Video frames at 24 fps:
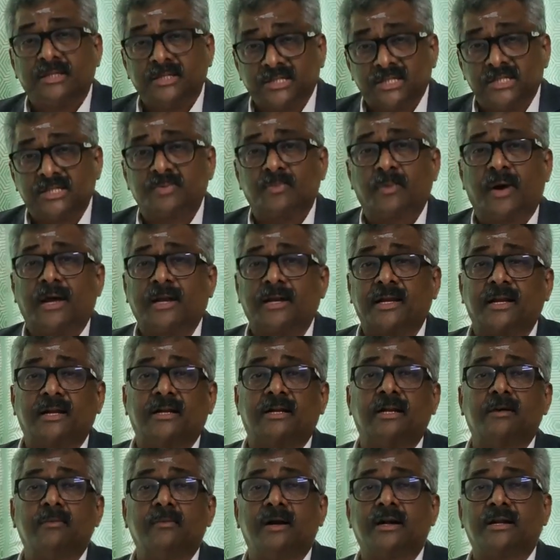This is
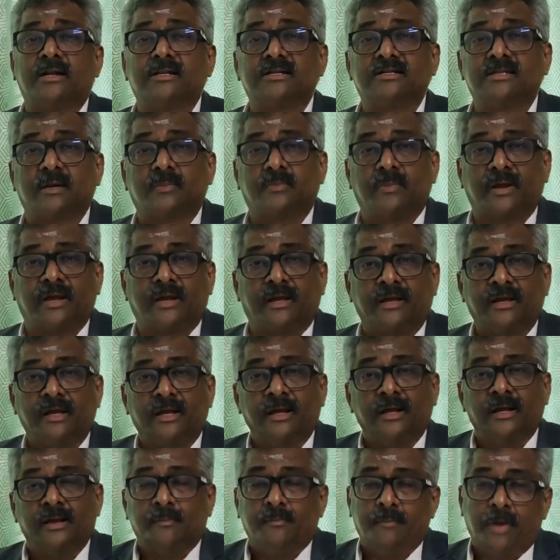market, demand and supply.
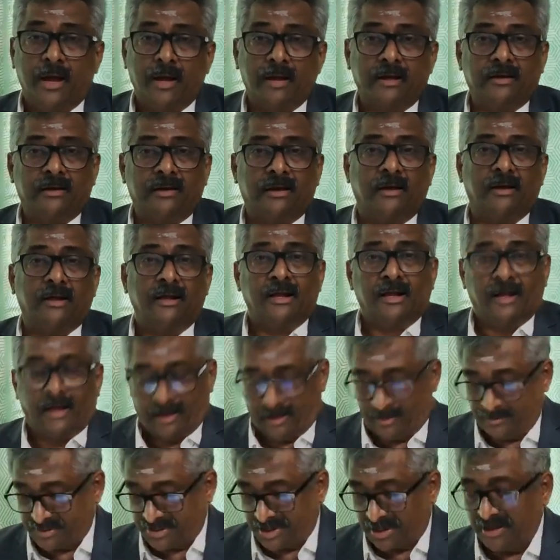
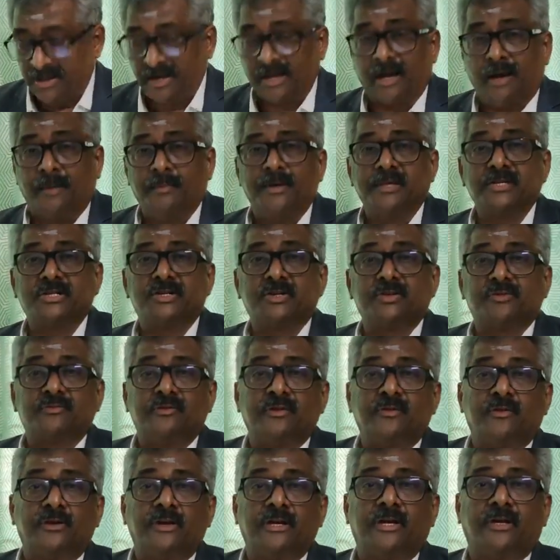I'm sorry, amateurs
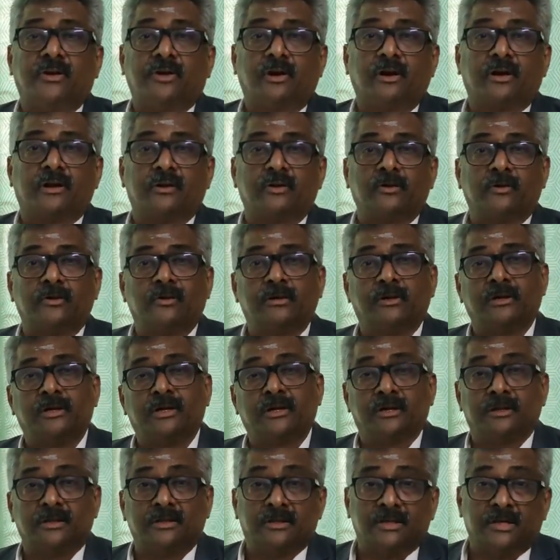will only talk,
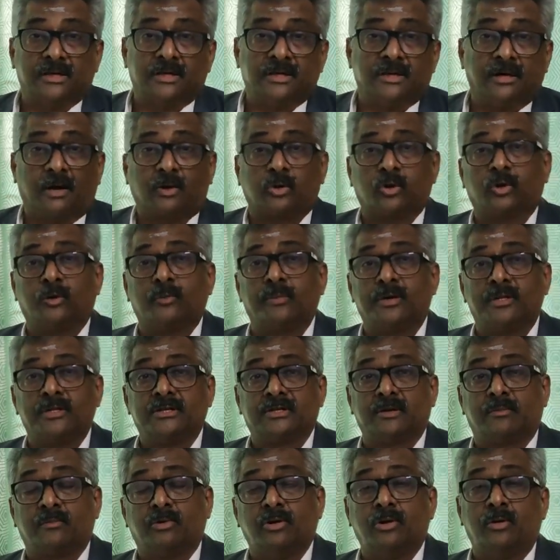the October
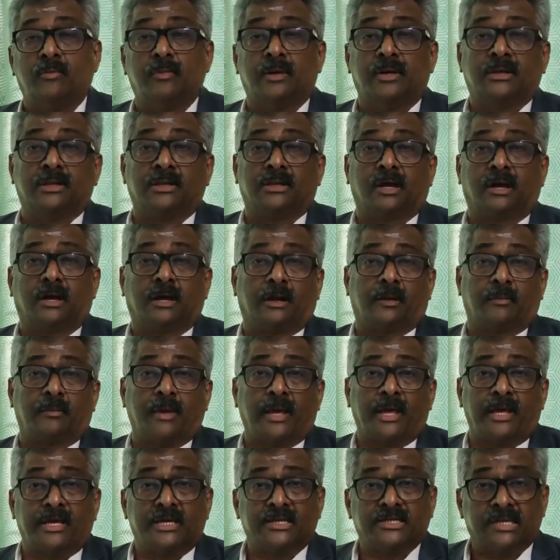is a bull month or
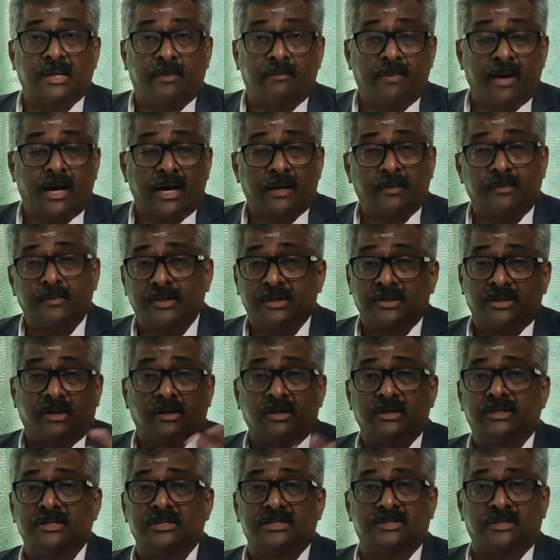May is a bear month,
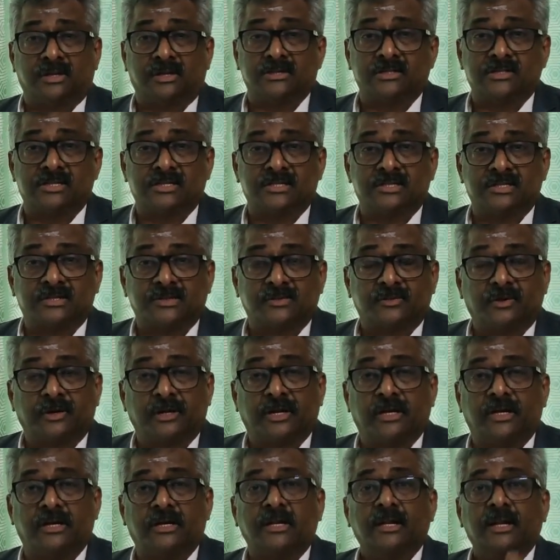all this nonsense.
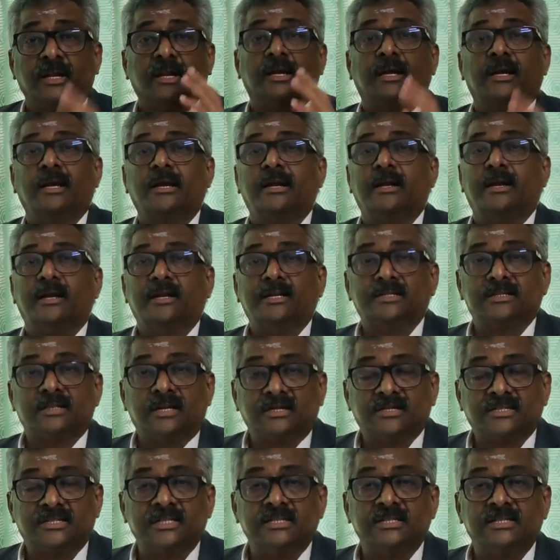Okay, it is
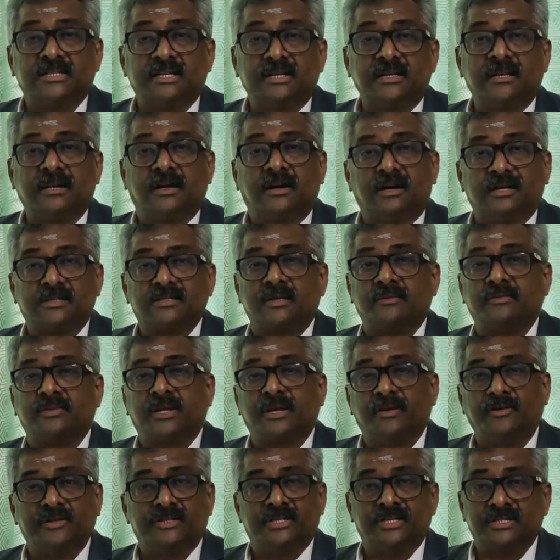not season or
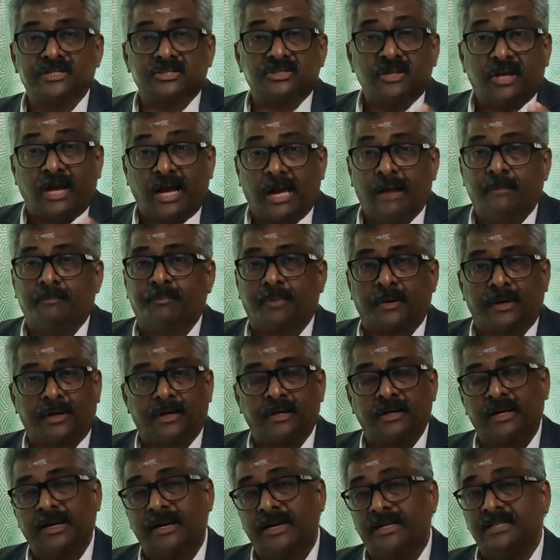something which has to happen.
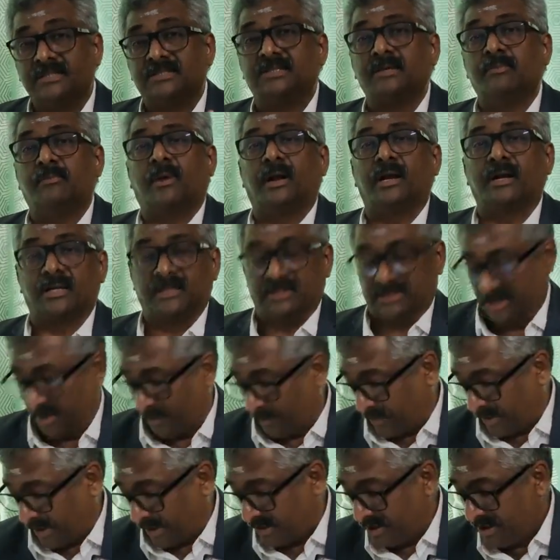It is demand and
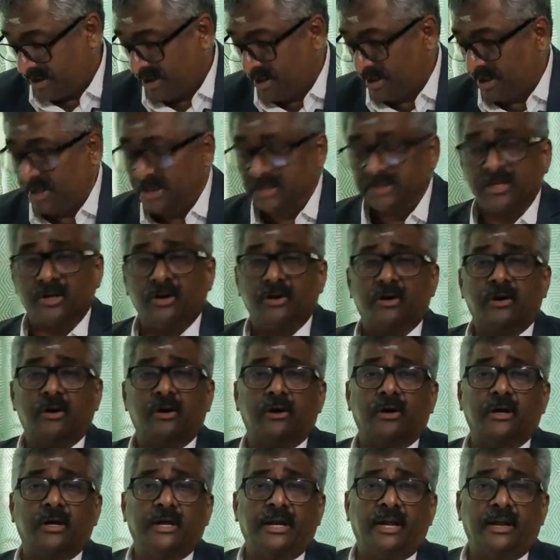supply.
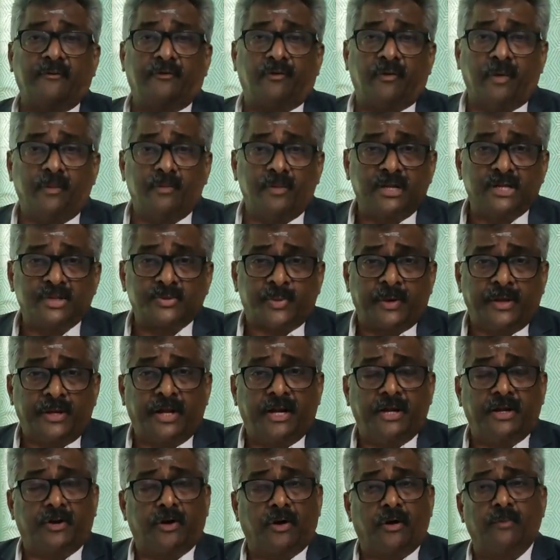So it formed a
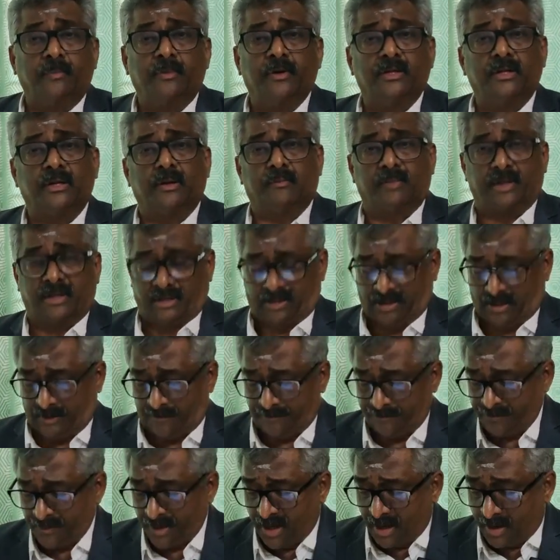spinning top in the
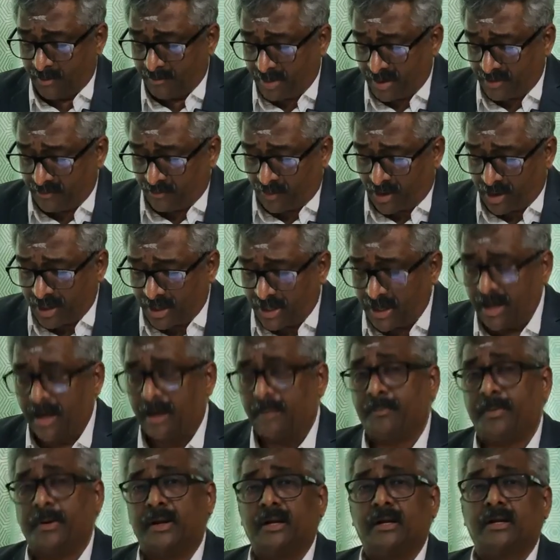monthly. But what had
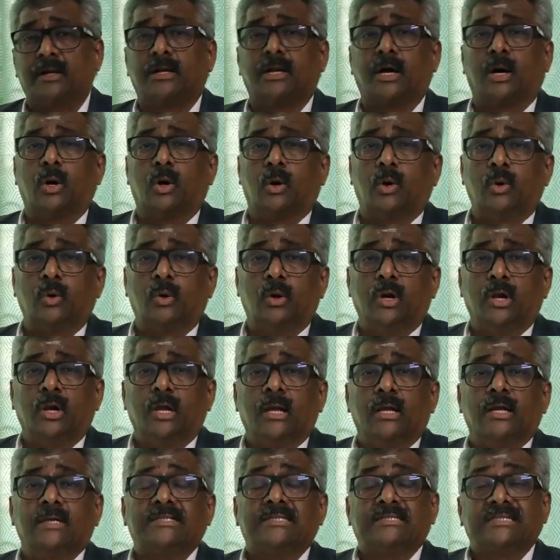happened, Dow,
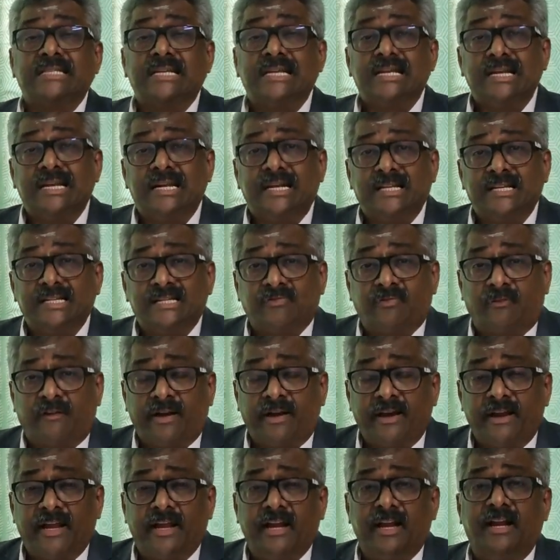still it is
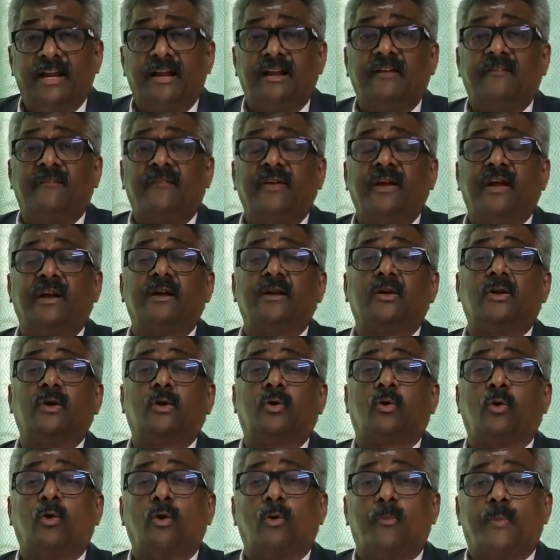finding it difficult to
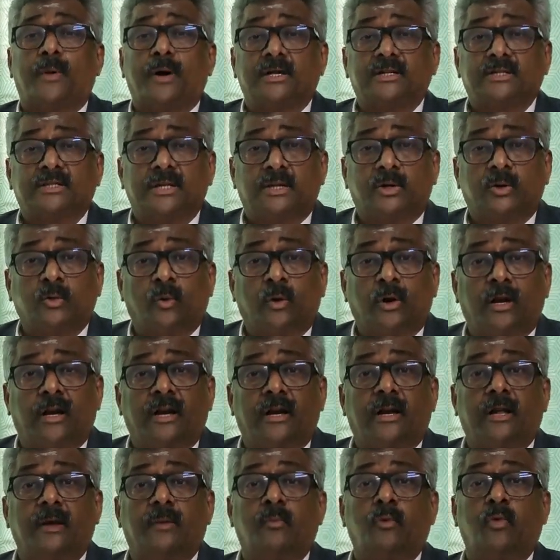go past the
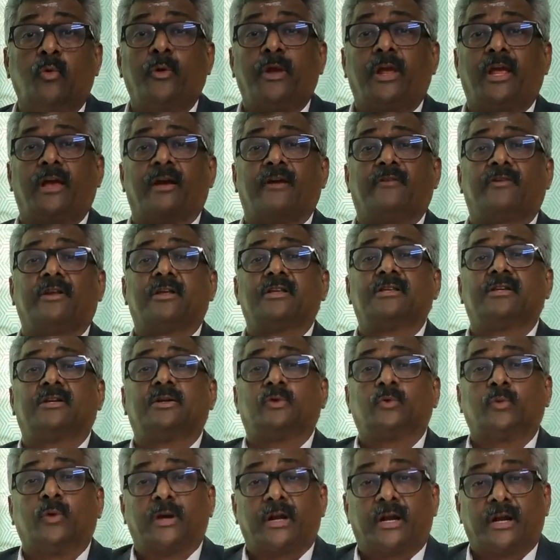200-day moving average
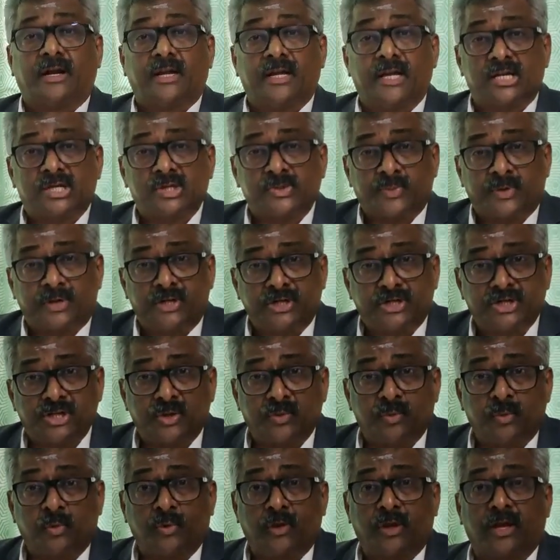and 200-day
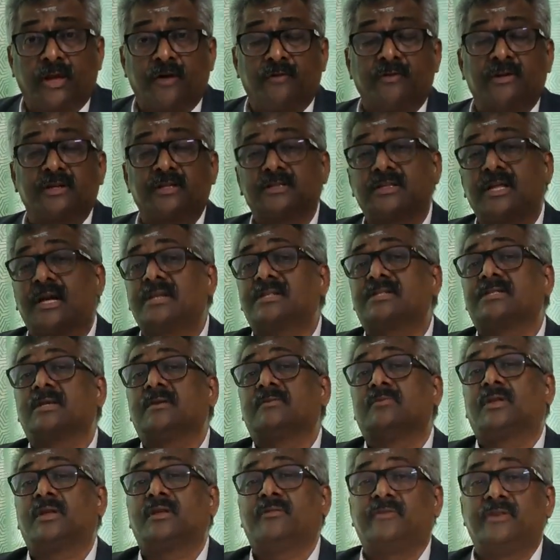exponential moving average. That's
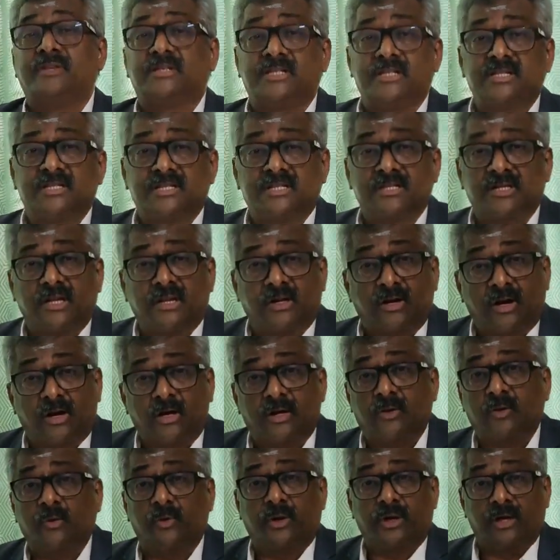something which is
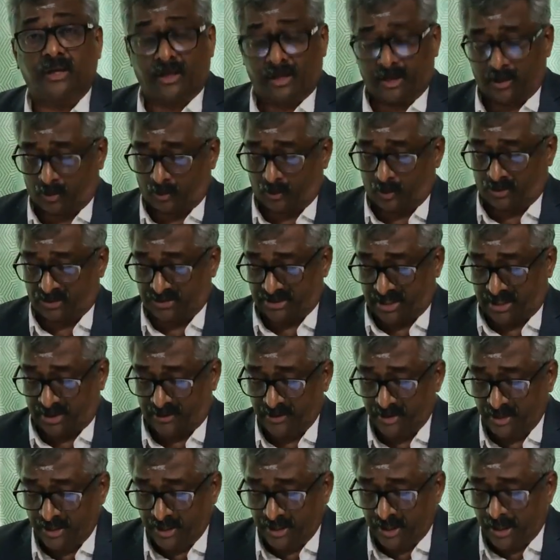not looking a good sign.
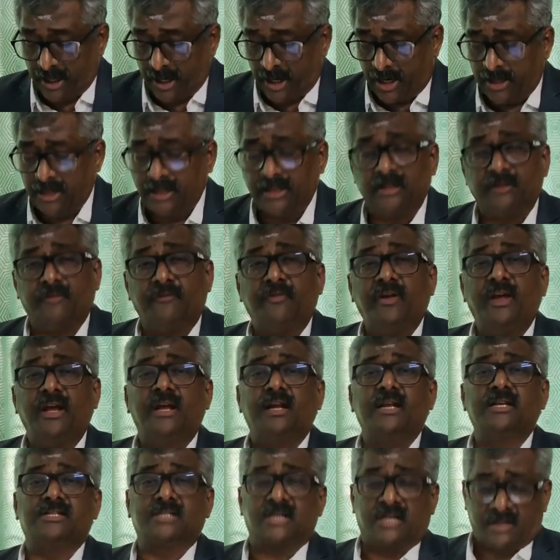And in the
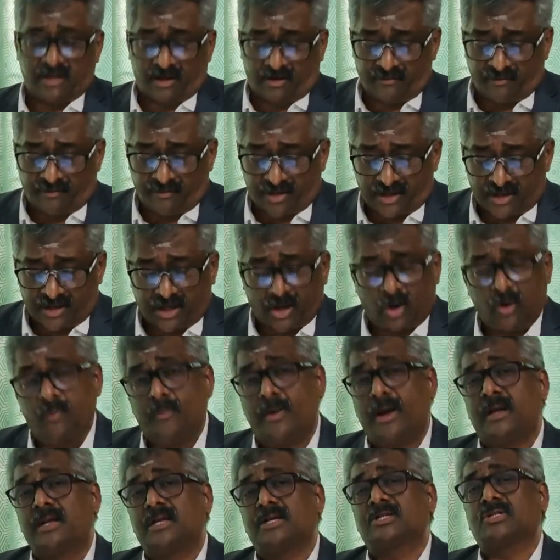weekly chart, however, Dow
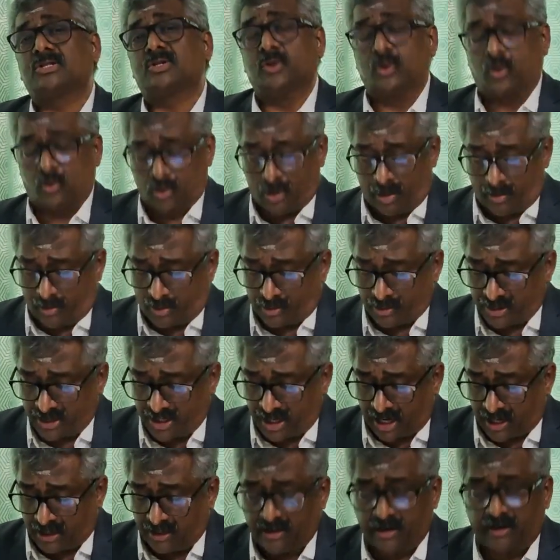managed to go about the
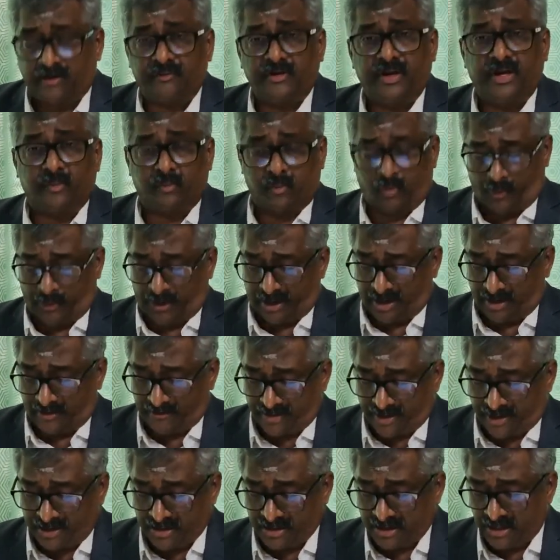100-week moving
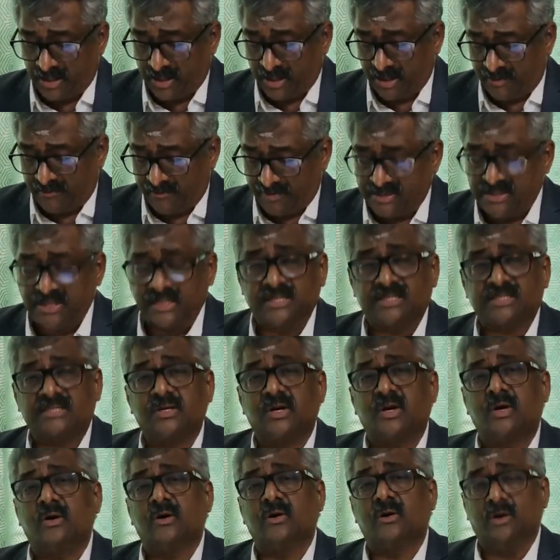average, which
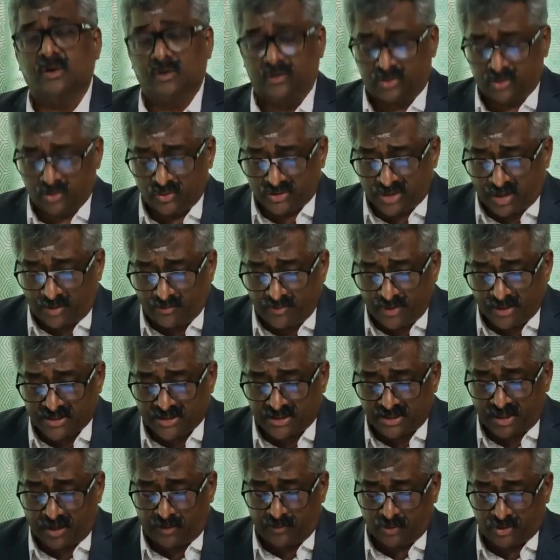is to some
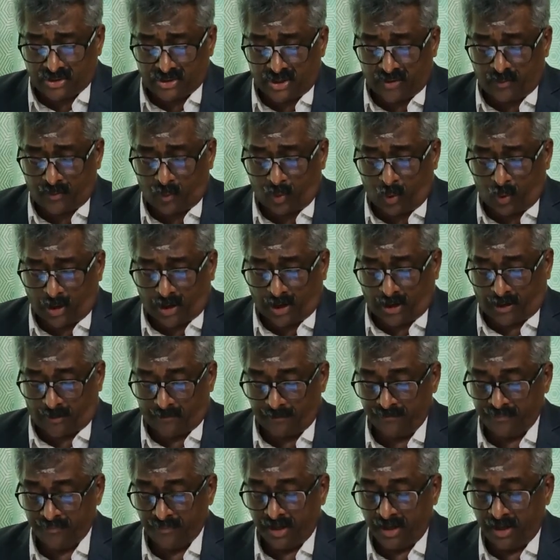extent I would say
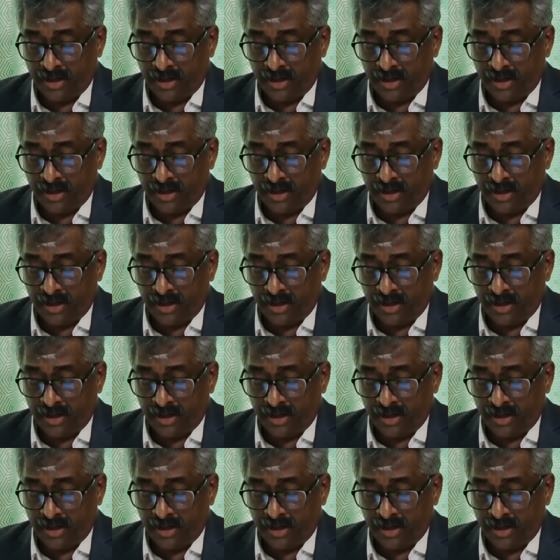okay.